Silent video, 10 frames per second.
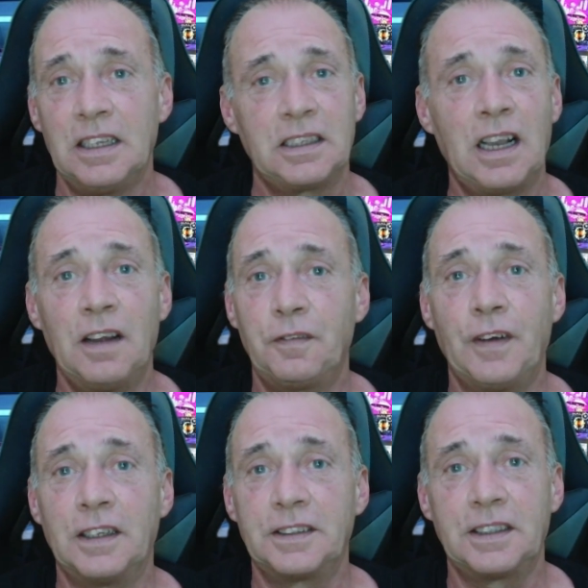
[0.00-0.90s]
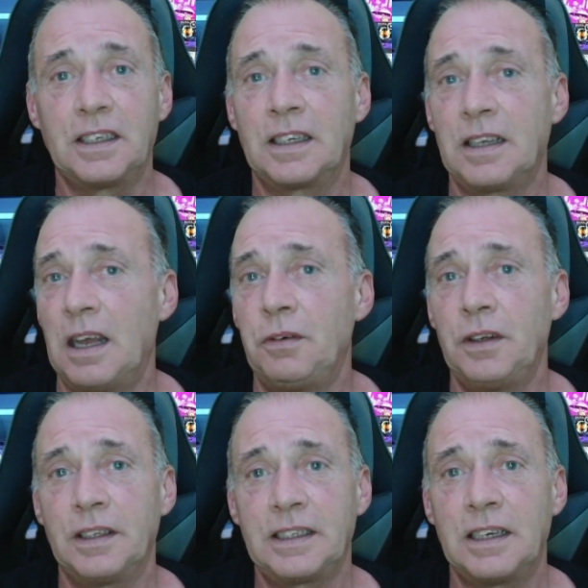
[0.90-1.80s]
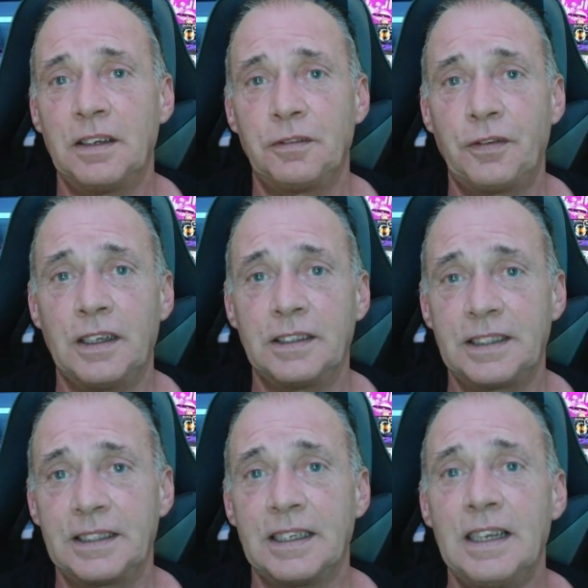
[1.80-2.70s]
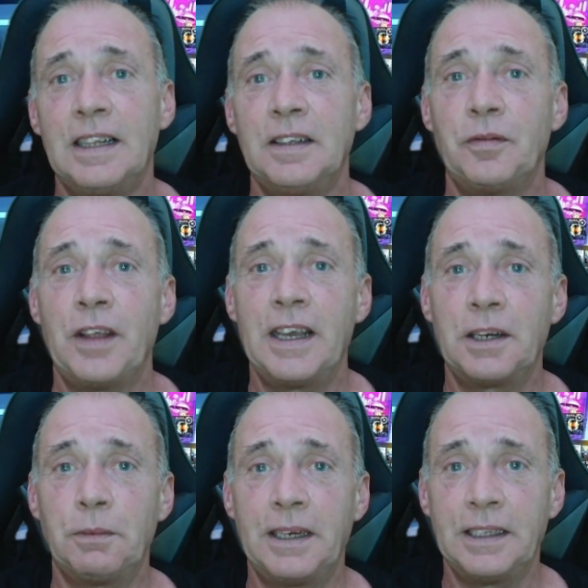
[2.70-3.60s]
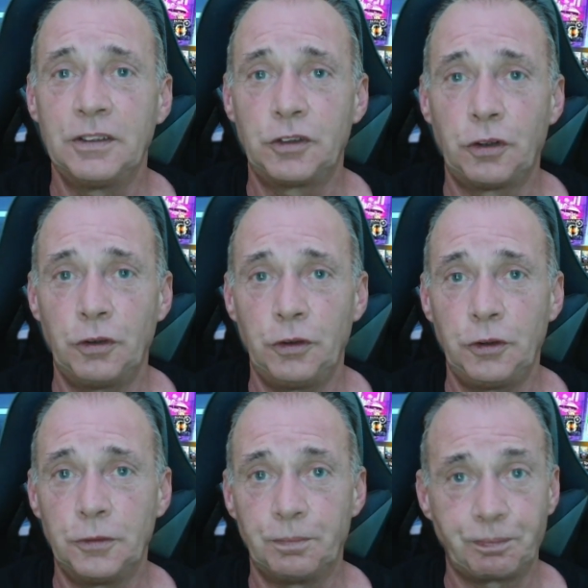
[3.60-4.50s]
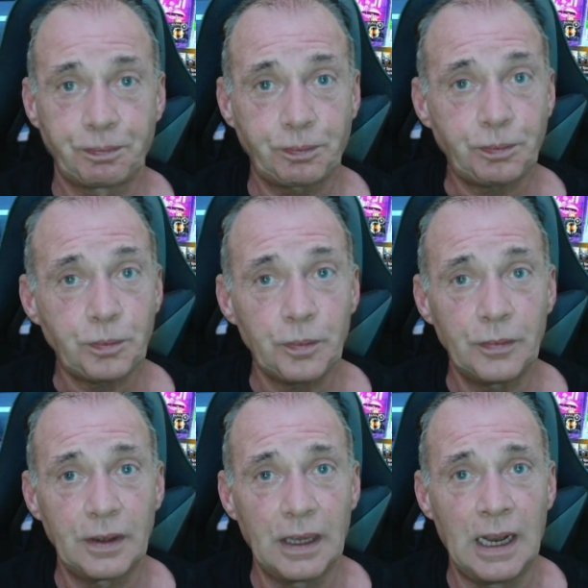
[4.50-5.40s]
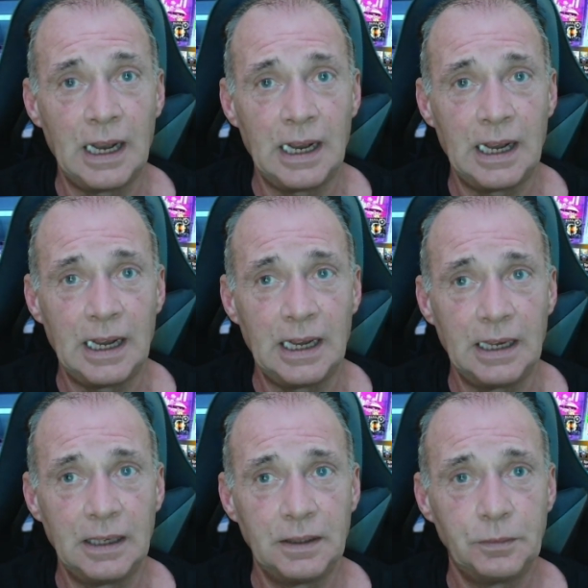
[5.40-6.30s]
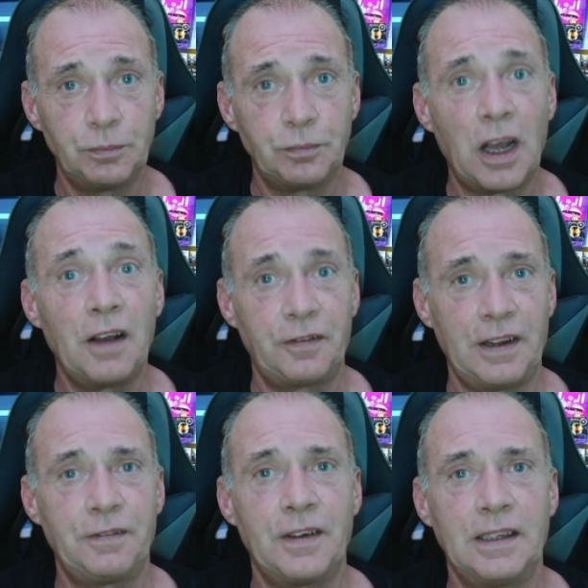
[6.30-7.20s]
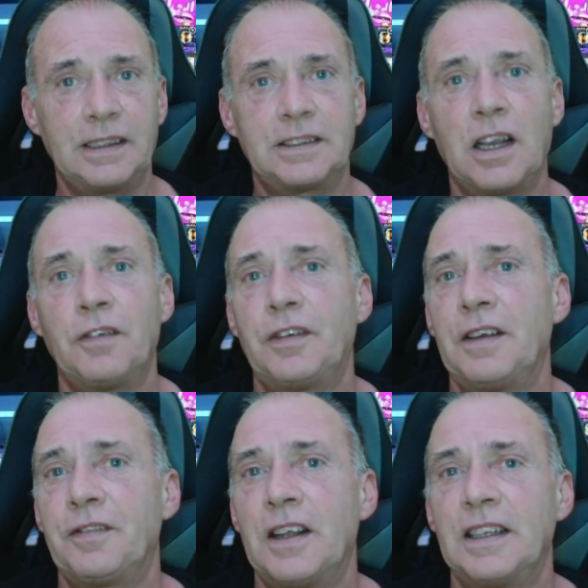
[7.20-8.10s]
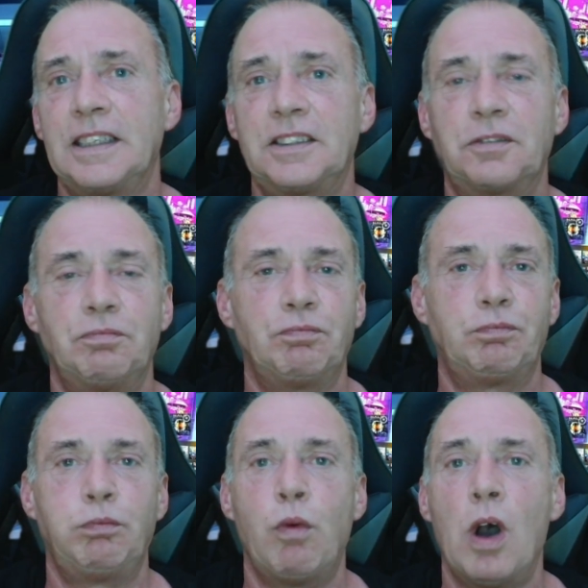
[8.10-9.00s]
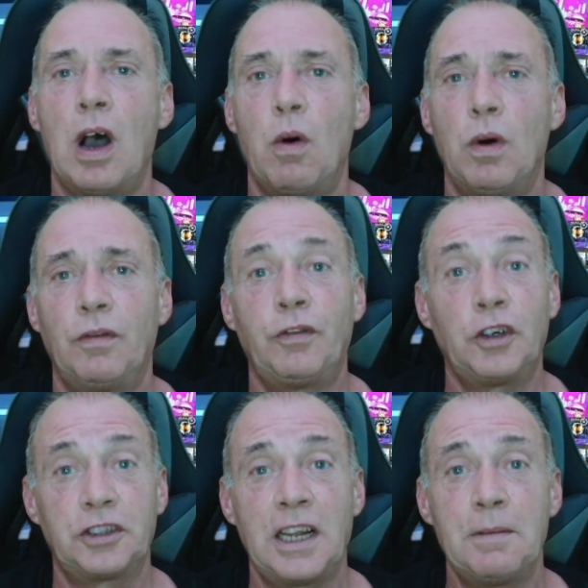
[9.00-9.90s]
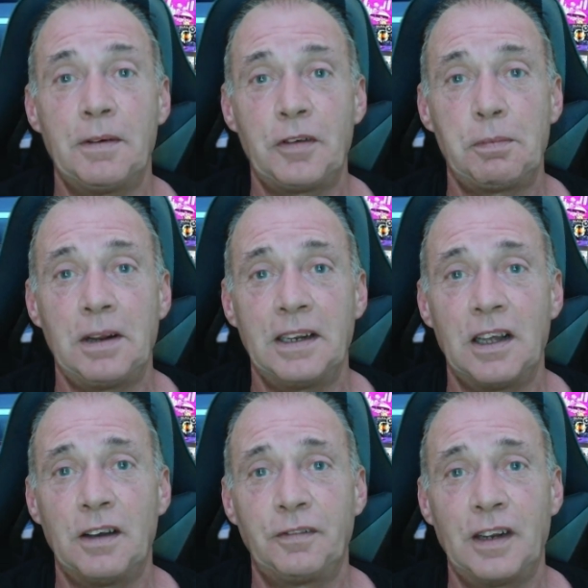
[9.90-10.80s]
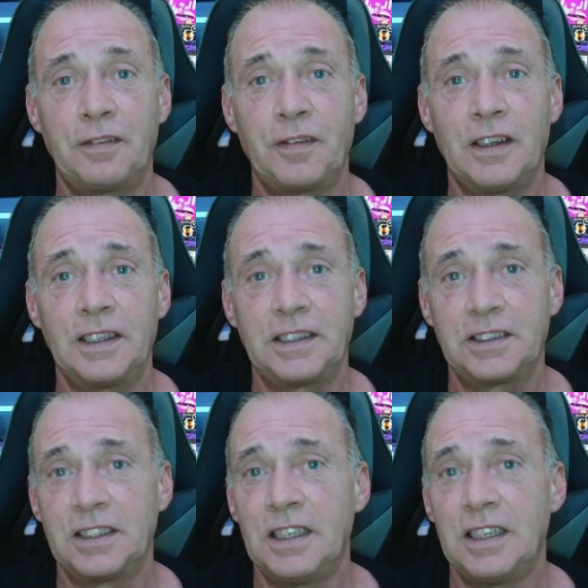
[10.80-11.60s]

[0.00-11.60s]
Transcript: Can't fault it. I, I really can't fault it. Then I went into uh, Half Life Alyx. Half Life Alyx, wow. First time ever playing Half Life Alyx.